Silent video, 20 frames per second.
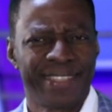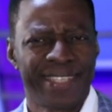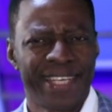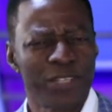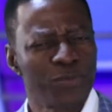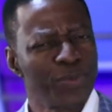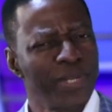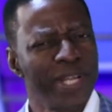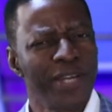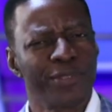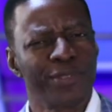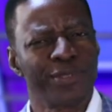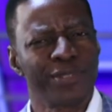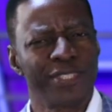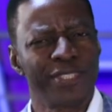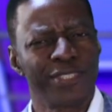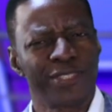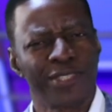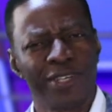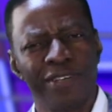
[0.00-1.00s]
That's what I also
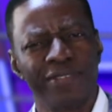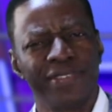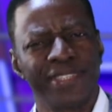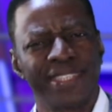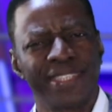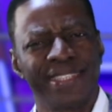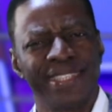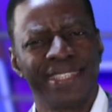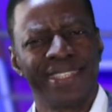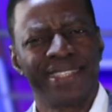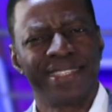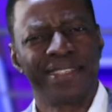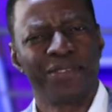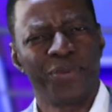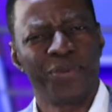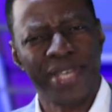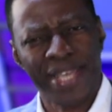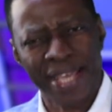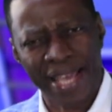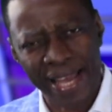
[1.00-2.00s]
discovered.
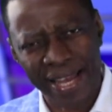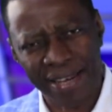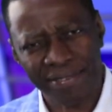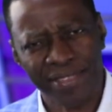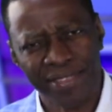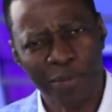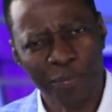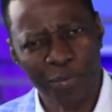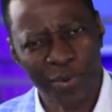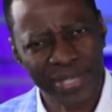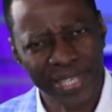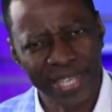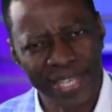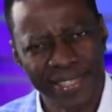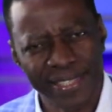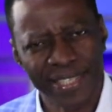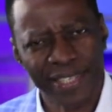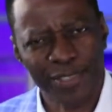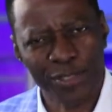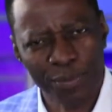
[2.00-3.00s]
We have the
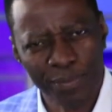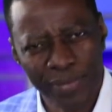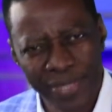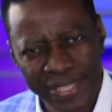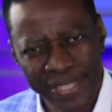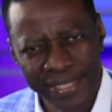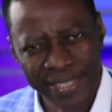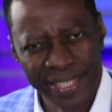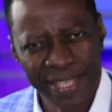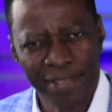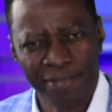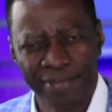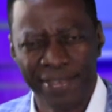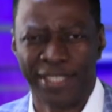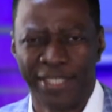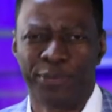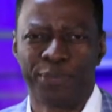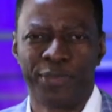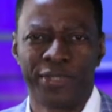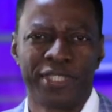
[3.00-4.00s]
potential to be
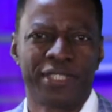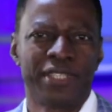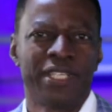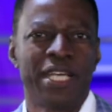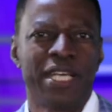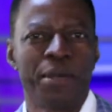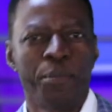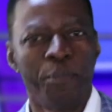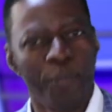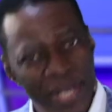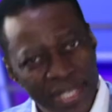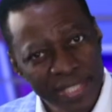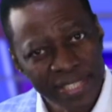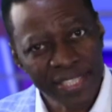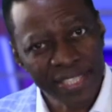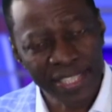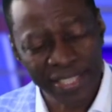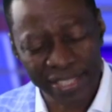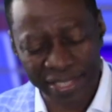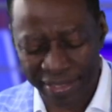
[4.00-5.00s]
selfless, but
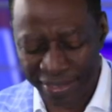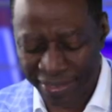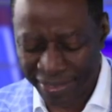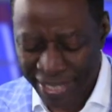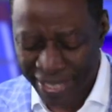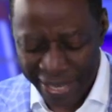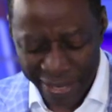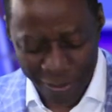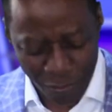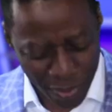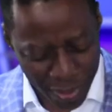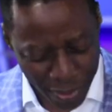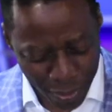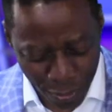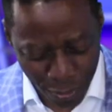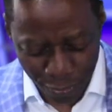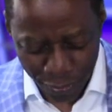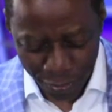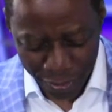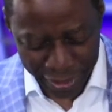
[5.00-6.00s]
basically, we
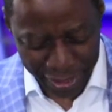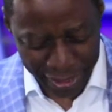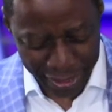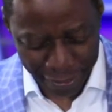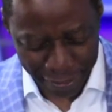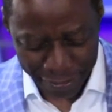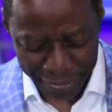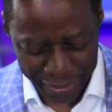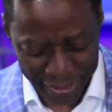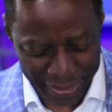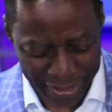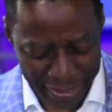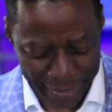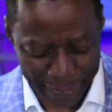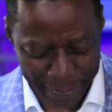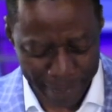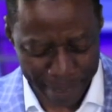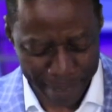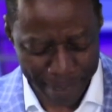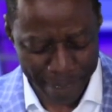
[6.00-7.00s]
go for
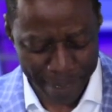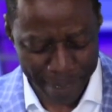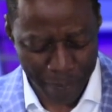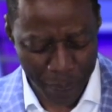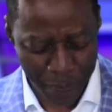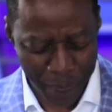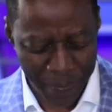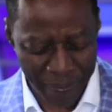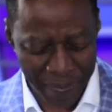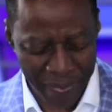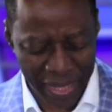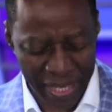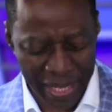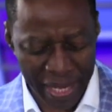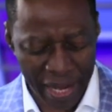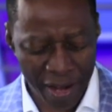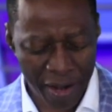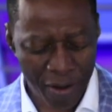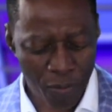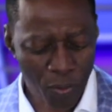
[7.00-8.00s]
selfishness.
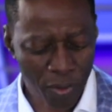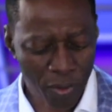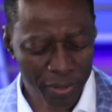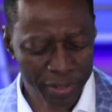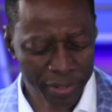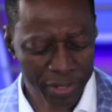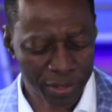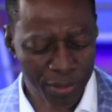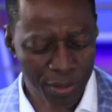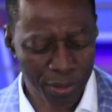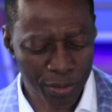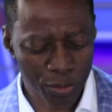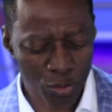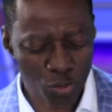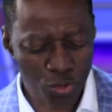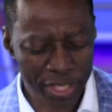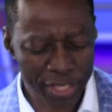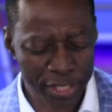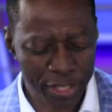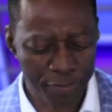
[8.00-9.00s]
Our world is going
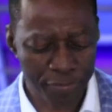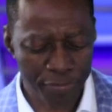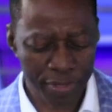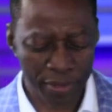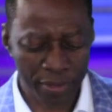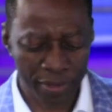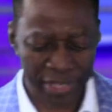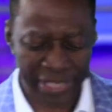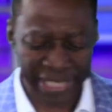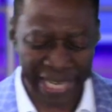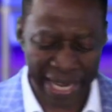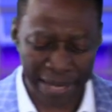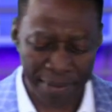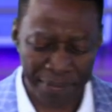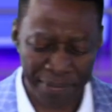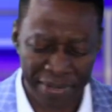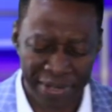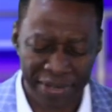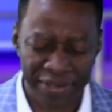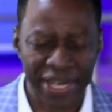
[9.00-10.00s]
through a difficult
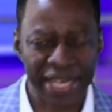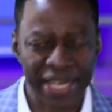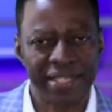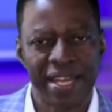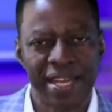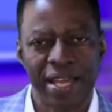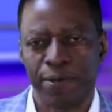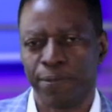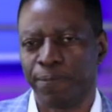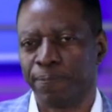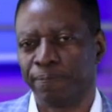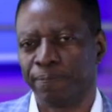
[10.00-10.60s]
time right now.